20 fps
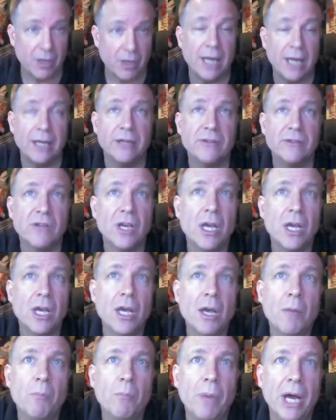islands.
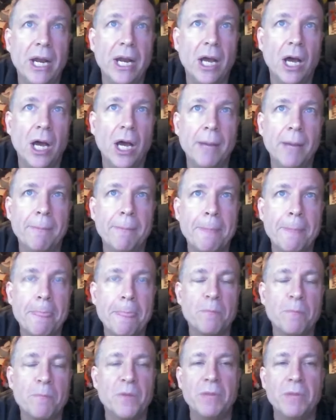But um,
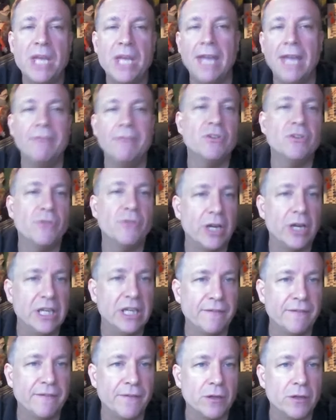the behavior is very
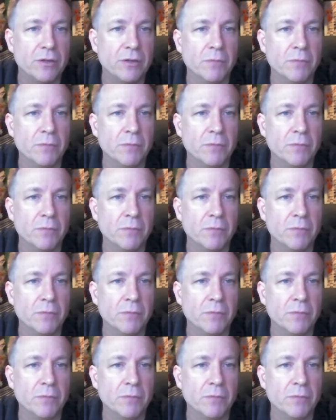different.